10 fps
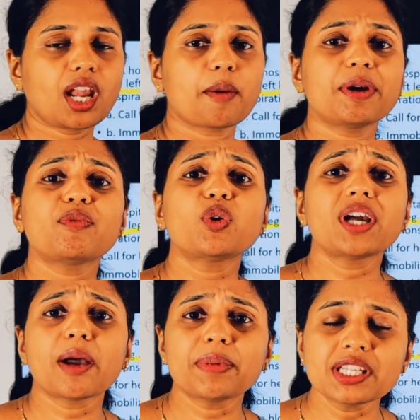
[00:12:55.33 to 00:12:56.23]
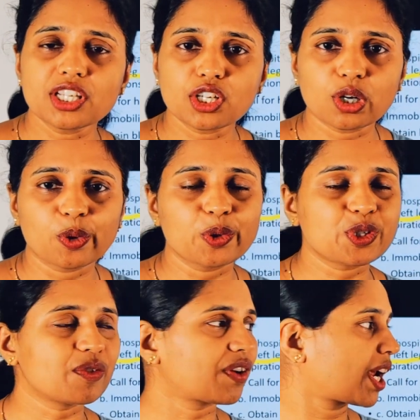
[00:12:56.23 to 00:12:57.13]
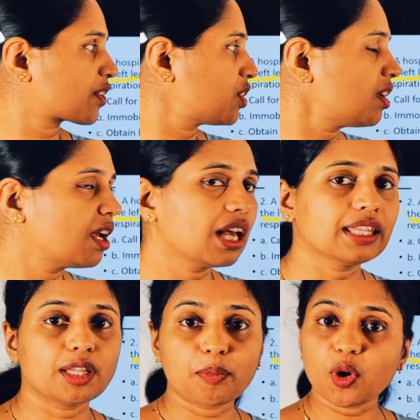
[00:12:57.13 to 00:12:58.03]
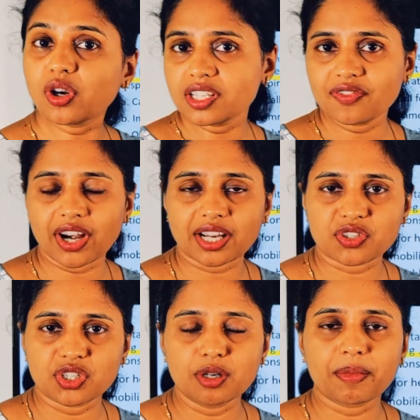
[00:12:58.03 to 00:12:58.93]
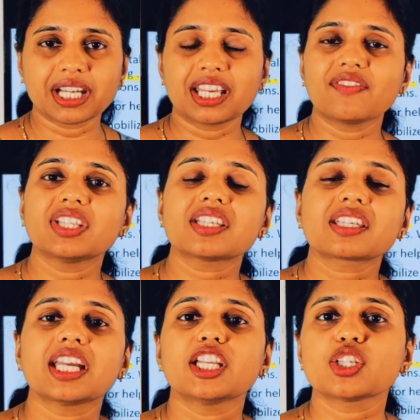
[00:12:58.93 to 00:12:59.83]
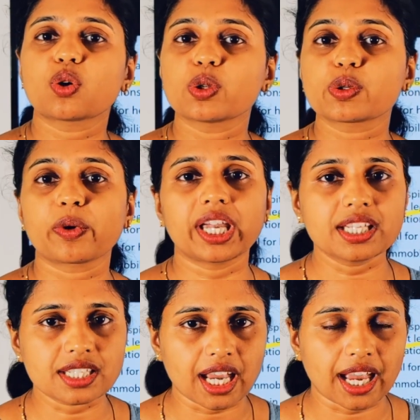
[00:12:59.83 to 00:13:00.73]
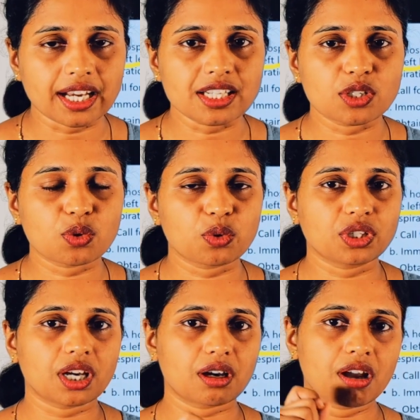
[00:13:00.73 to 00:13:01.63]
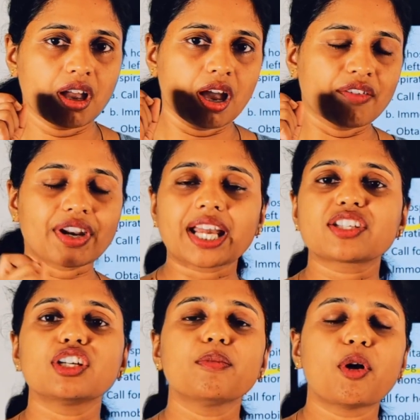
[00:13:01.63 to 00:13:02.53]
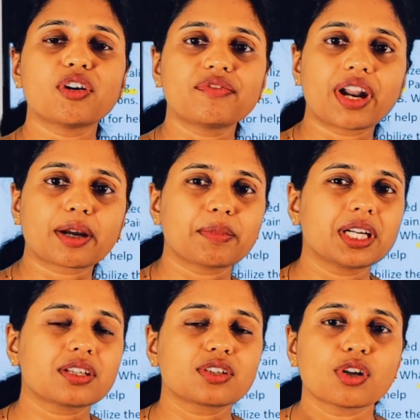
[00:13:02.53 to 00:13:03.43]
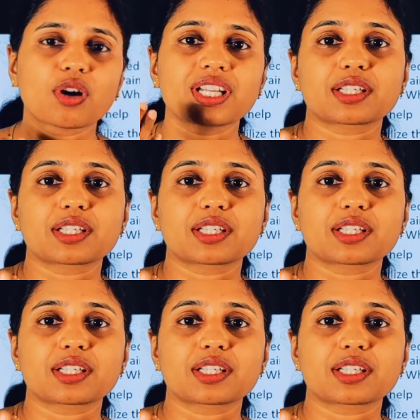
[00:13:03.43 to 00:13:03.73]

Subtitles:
But what happens in closed fracture? The bone is fractured, but even the skin is also intact. So the fractured bone fragment is not